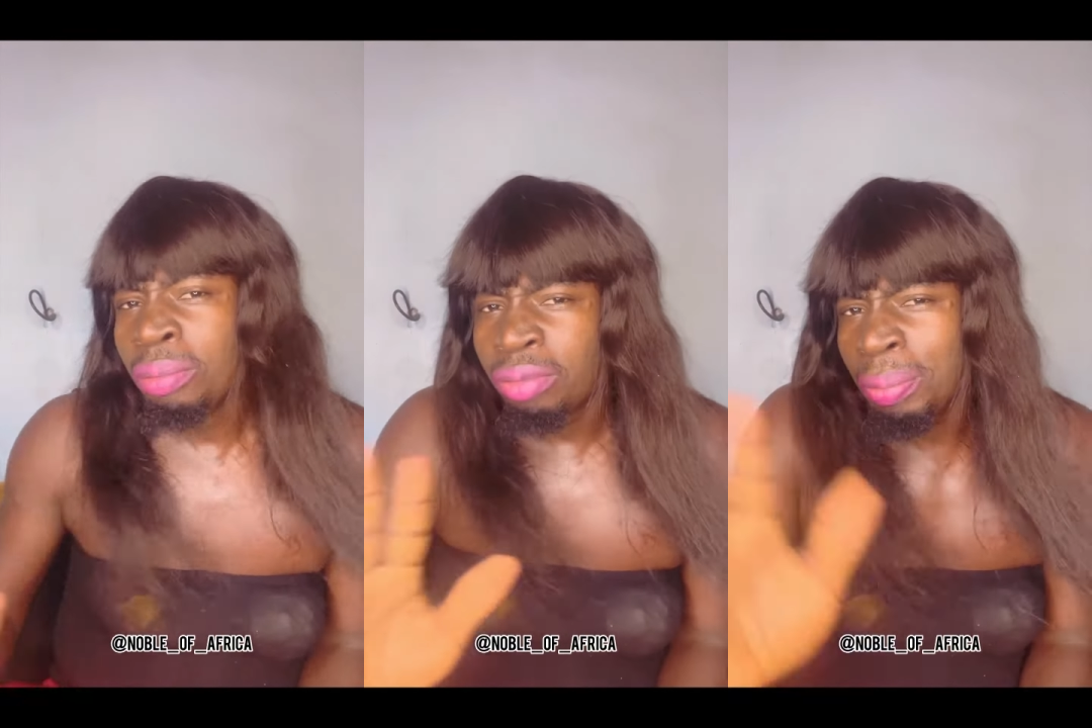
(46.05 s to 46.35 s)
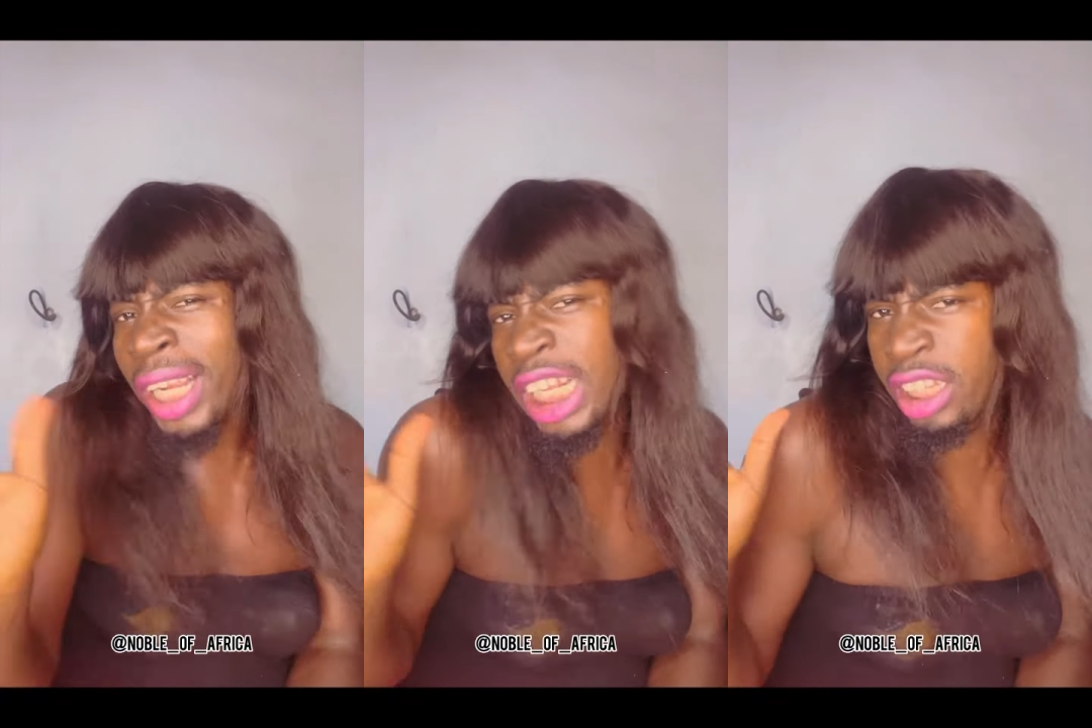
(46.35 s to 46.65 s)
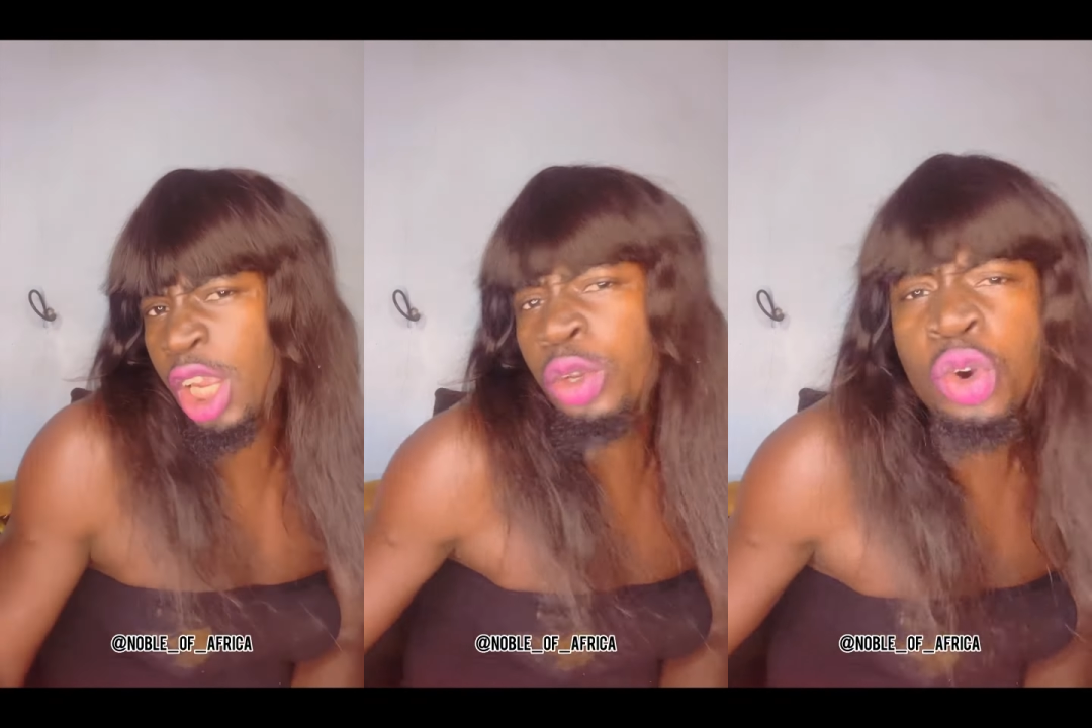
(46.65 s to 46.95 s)
Make I
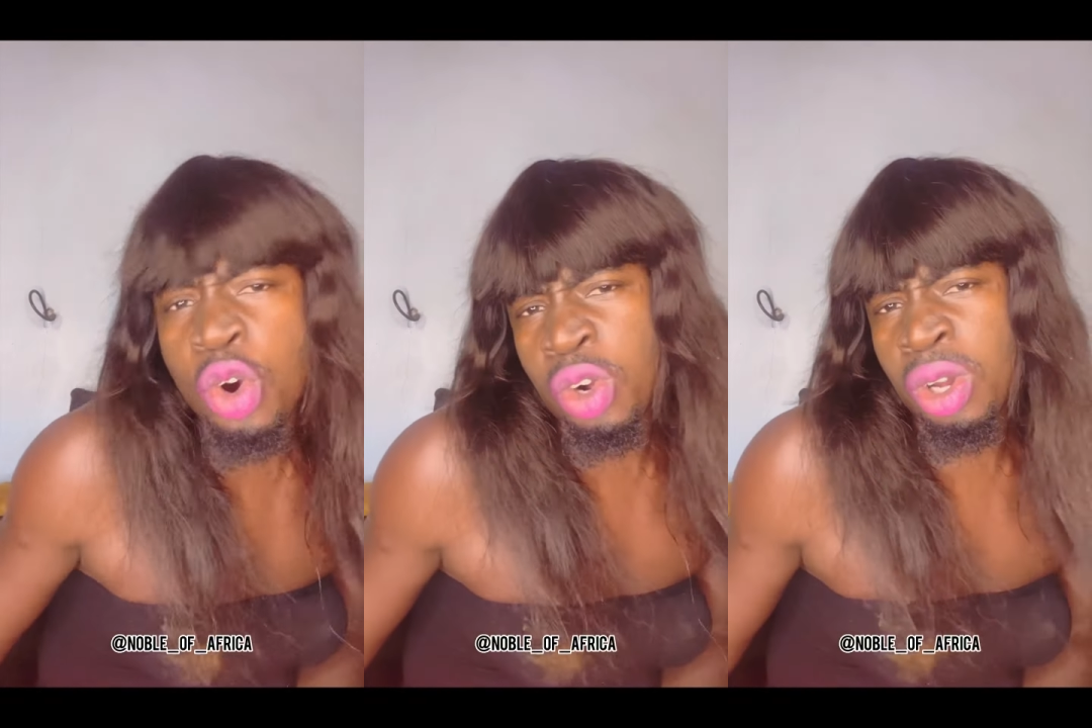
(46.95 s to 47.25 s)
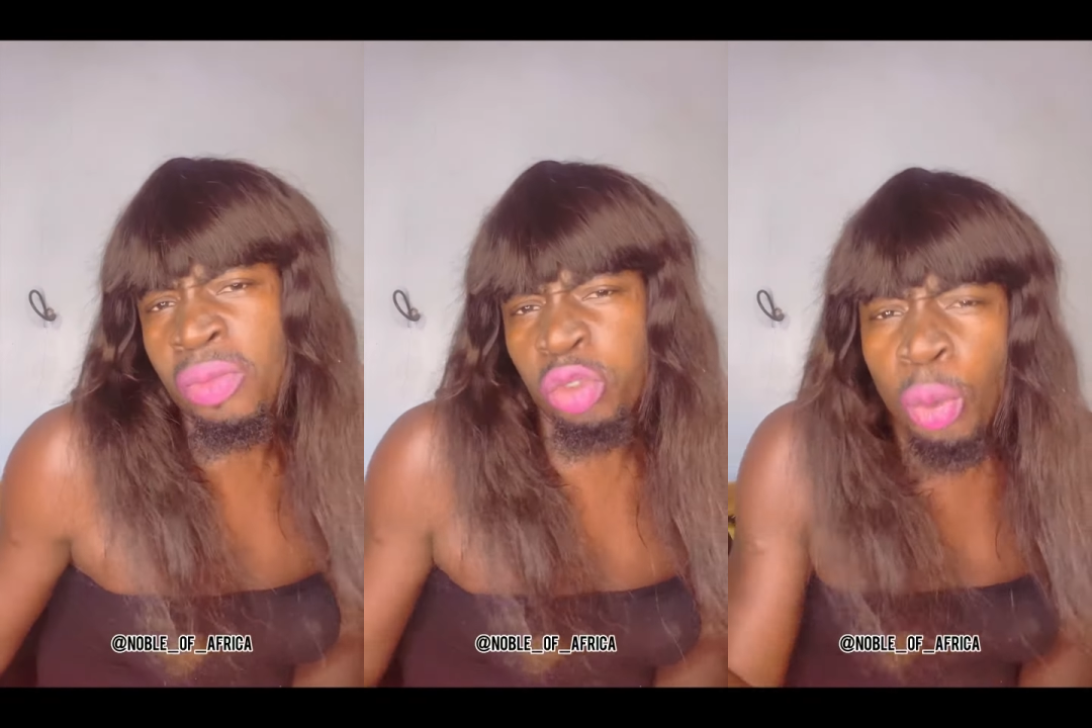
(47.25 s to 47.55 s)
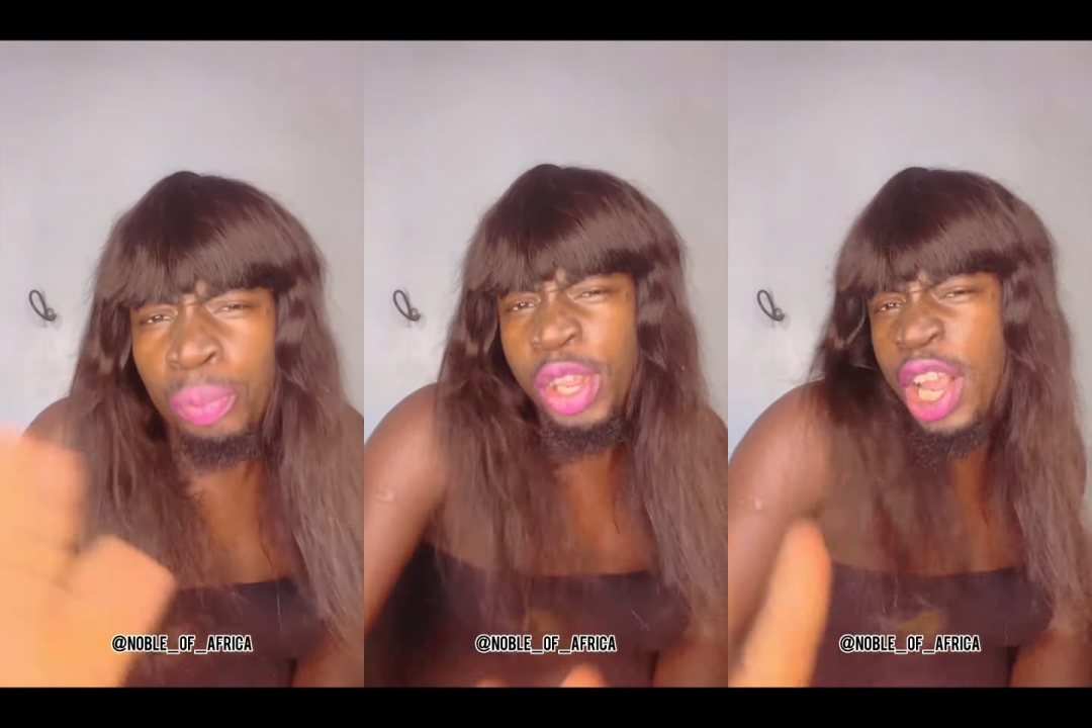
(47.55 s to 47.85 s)
tell you, to
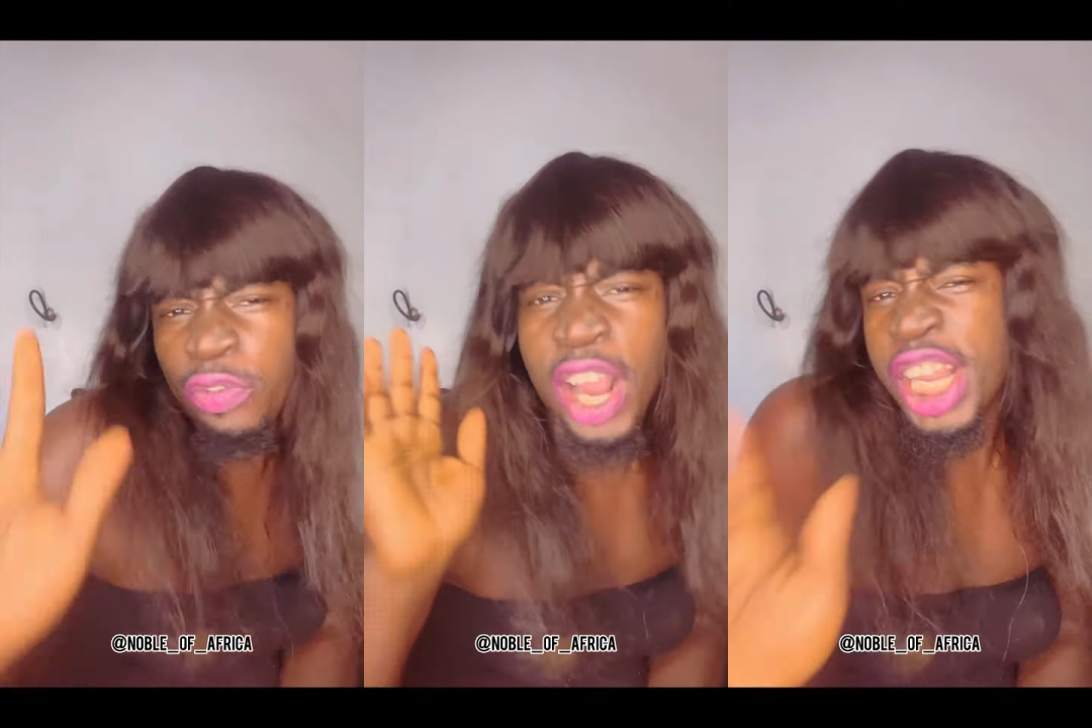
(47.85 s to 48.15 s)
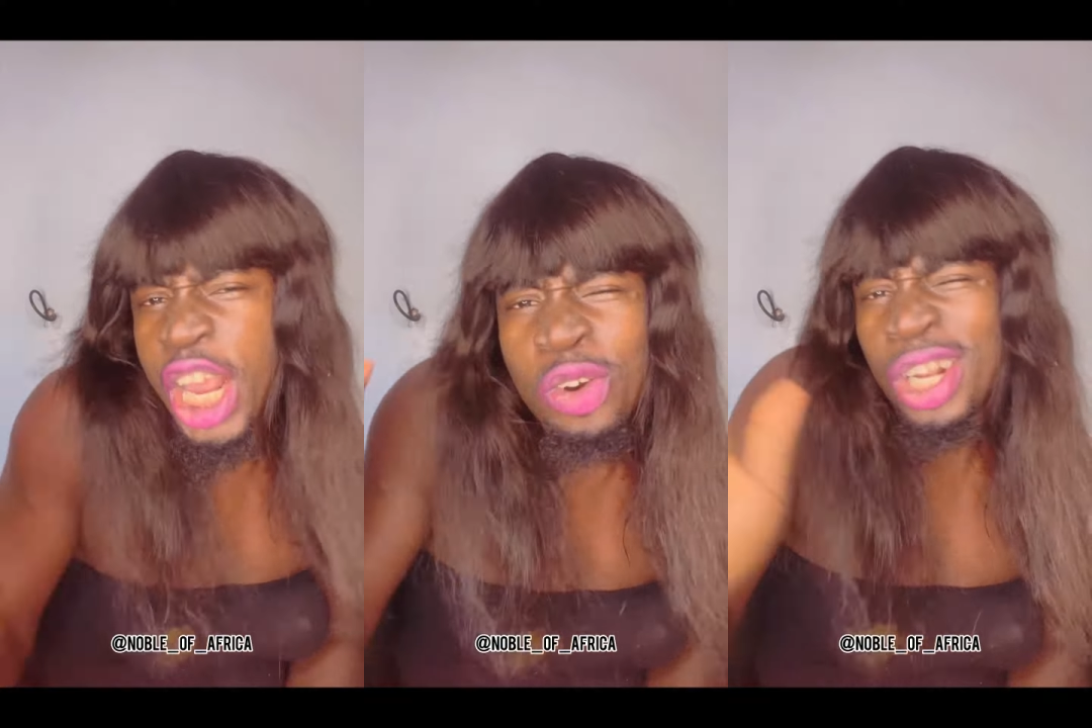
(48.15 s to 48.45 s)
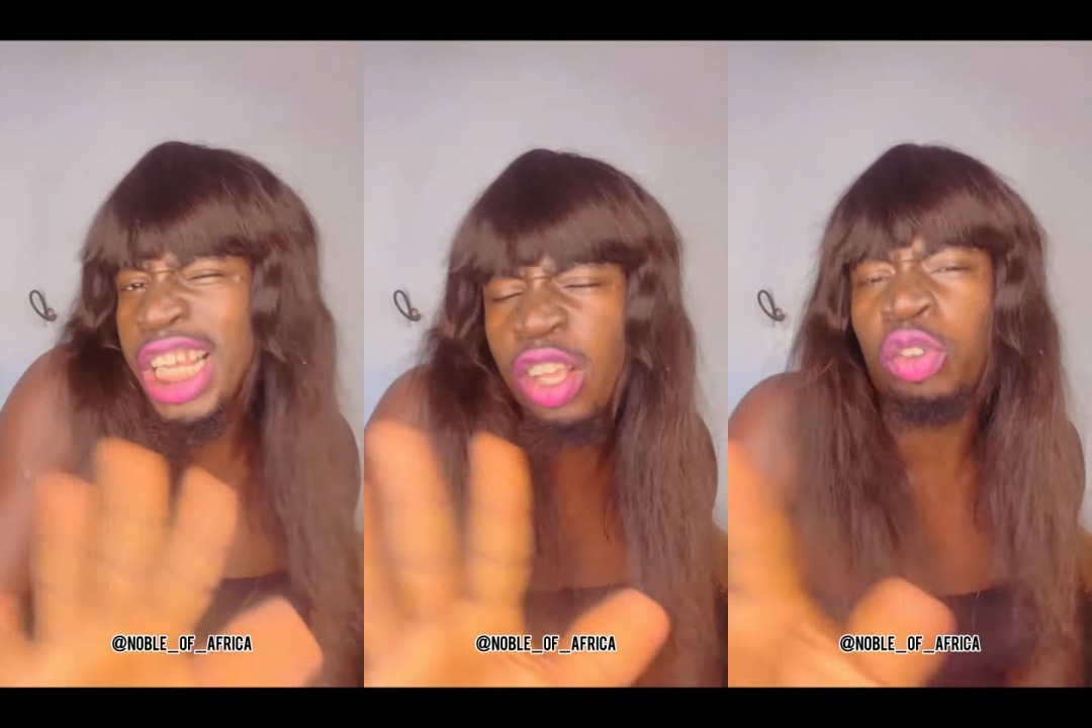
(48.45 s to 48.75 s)
be a fine girl, no
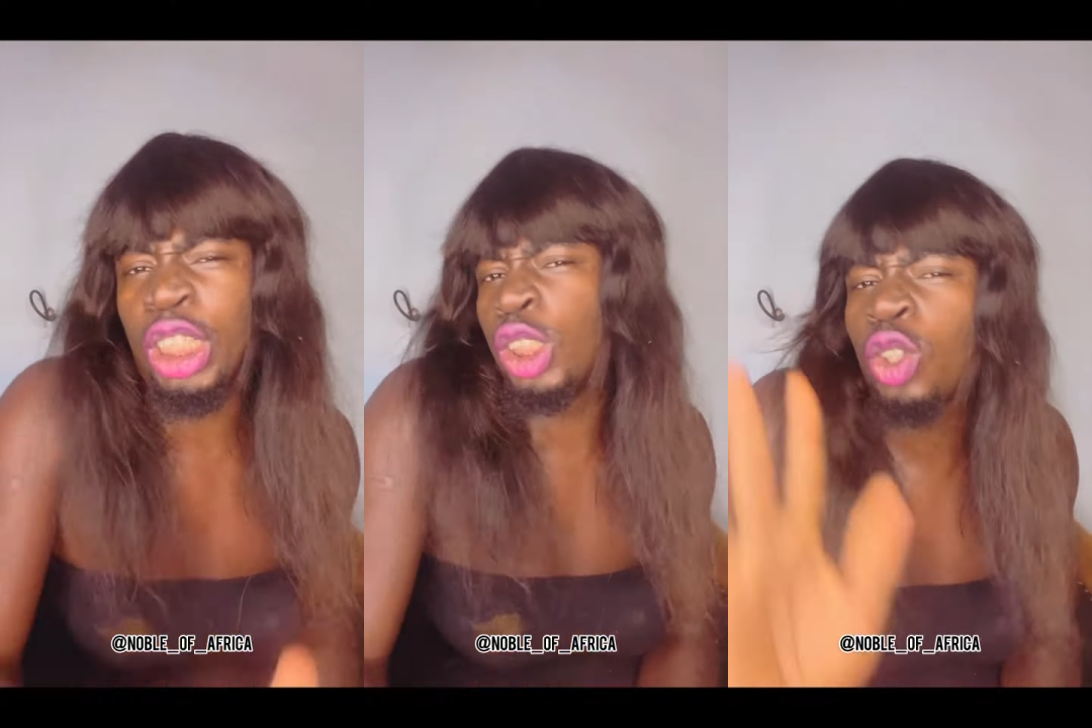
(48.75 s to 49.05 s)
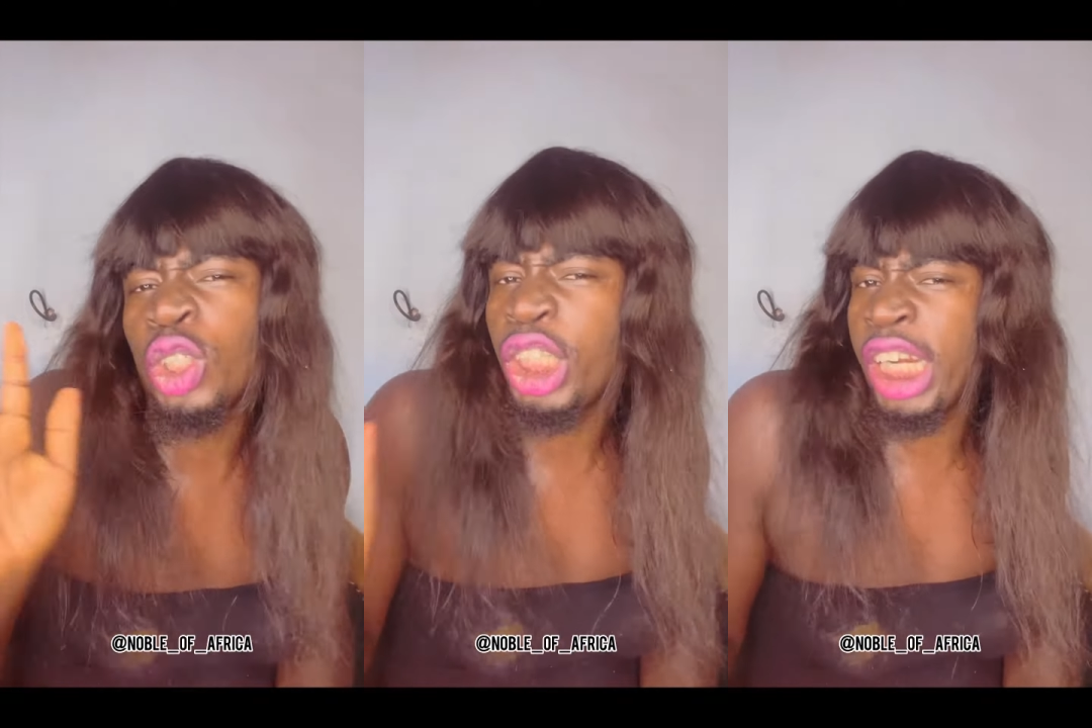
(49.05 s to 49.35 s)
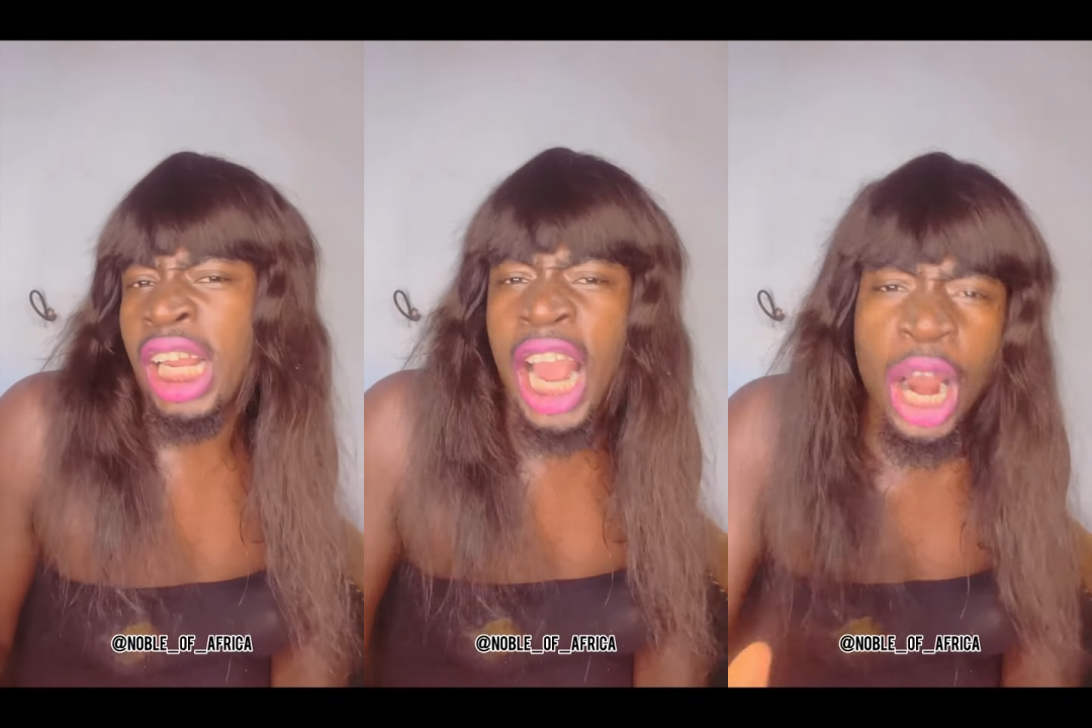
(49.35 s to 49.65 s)
easy for this
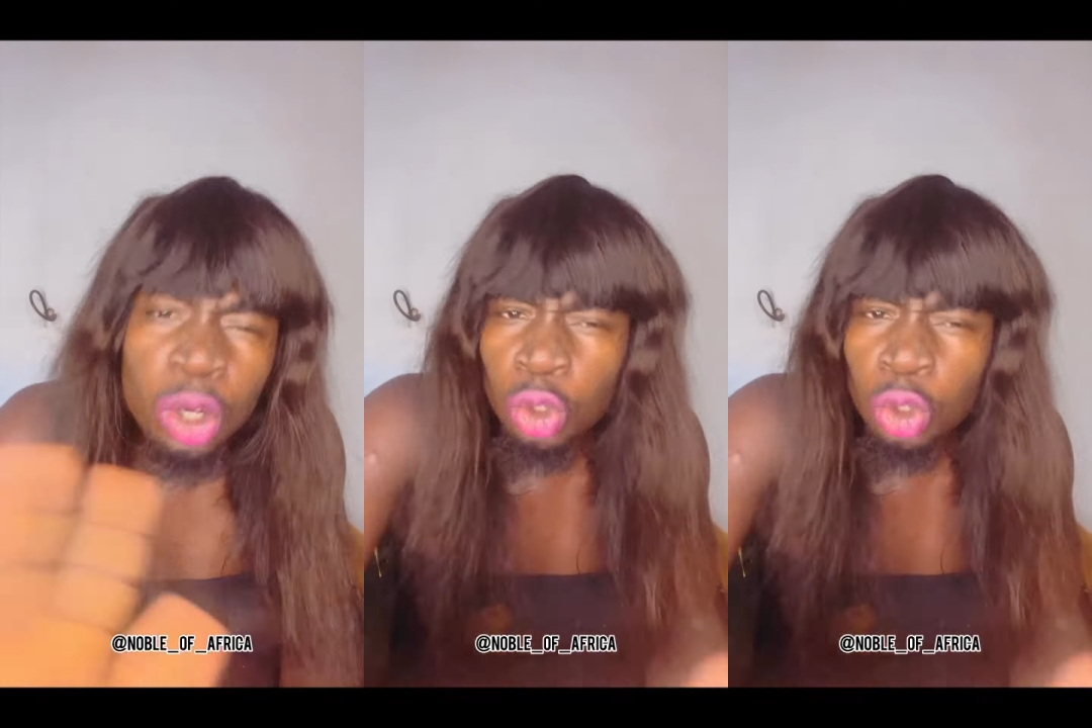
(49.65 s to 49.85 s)
country. I don't